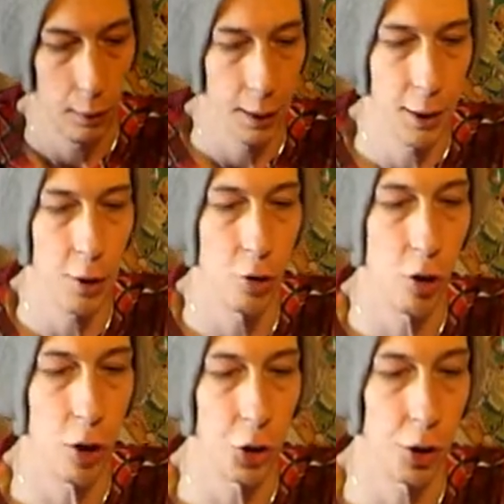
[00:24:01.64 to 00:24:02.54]
in
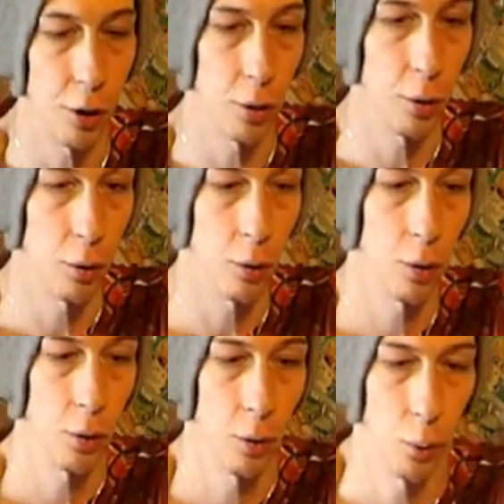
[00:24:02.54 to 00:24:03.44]
conjunction
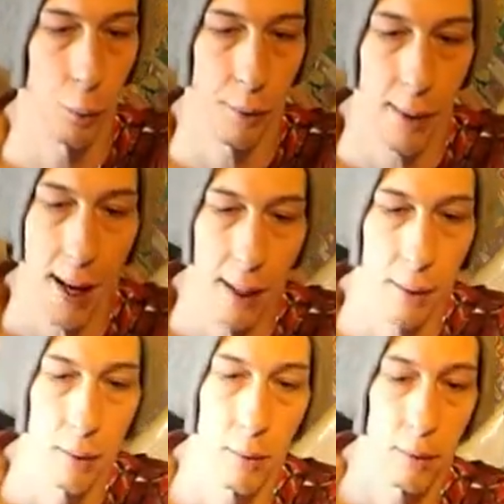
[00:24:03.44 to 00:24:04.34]
with that.
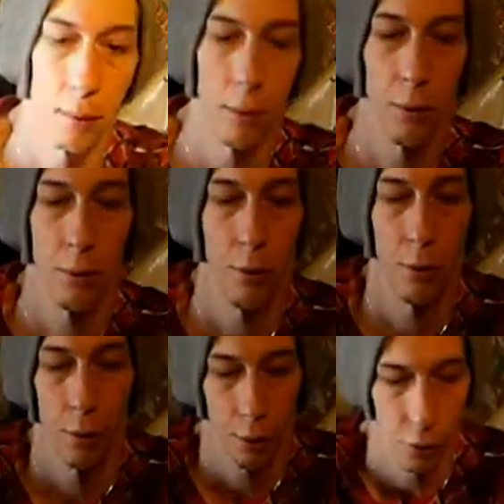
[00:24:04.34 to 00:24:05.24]

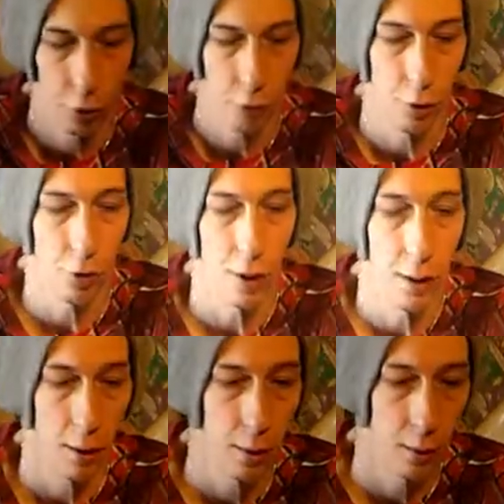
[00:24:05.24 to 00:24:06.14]
So you see,